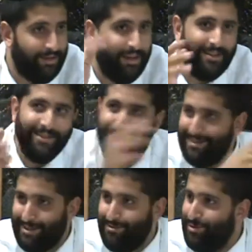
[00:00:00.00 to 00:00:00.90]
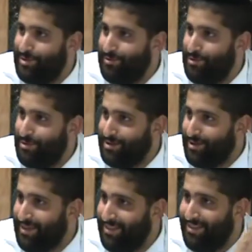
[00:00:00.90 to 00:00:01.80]
I did conversion a few years
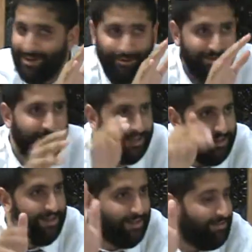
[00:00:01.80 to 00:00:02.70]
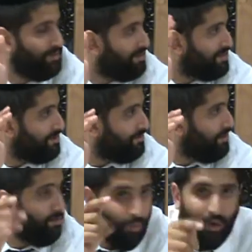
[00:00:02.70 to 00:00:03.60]
ago, I didn't think it was a Baruch Hashem.
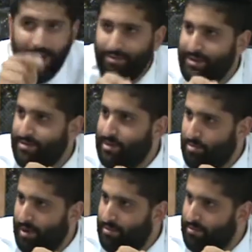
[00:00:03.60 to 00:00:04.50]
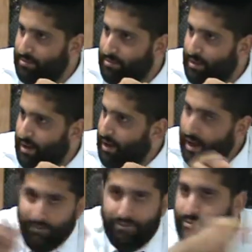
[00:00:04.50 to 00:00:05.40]
Why? Because of this problem.
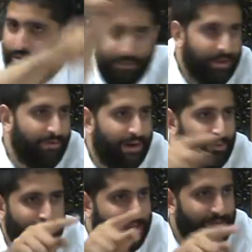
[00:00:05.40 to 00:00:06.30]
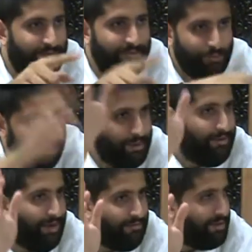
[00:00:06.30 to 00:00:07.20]
Every rabbi around will
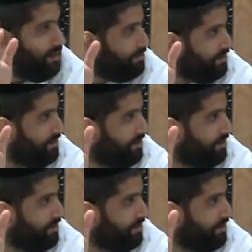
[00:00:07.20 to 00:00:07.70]
marry off a couple.